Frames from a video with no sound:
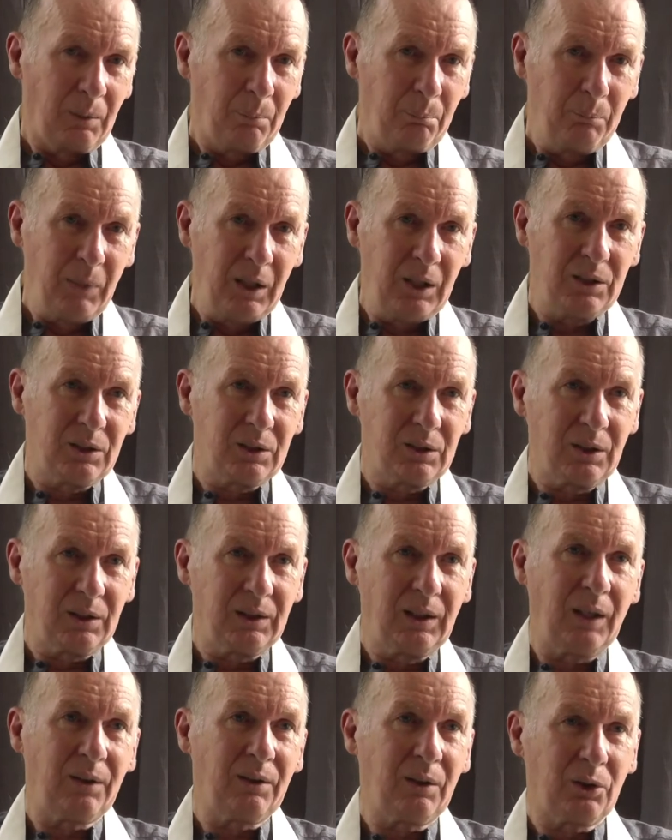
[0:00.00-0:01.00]
Meet
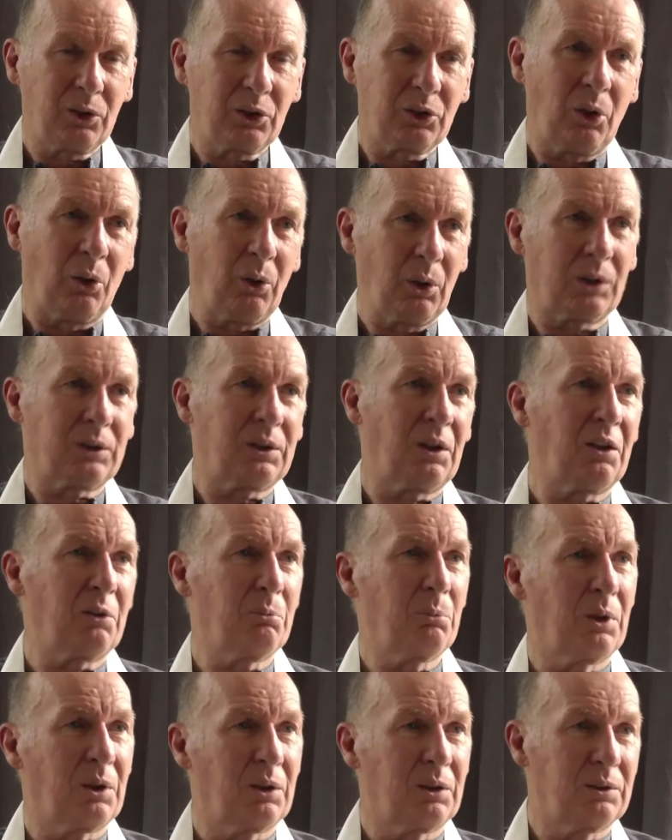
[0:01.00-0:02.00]
together, talk
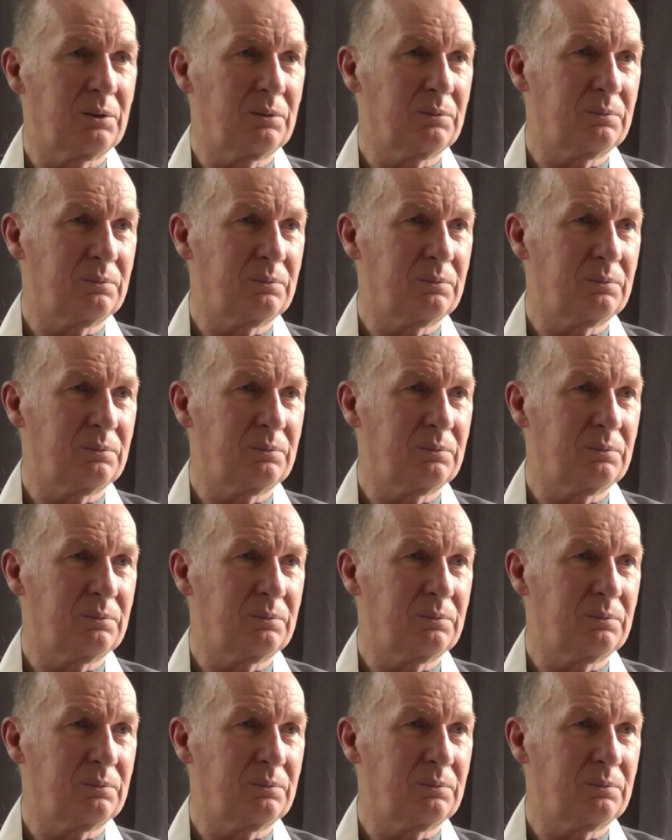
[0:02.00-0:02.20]
Dharma.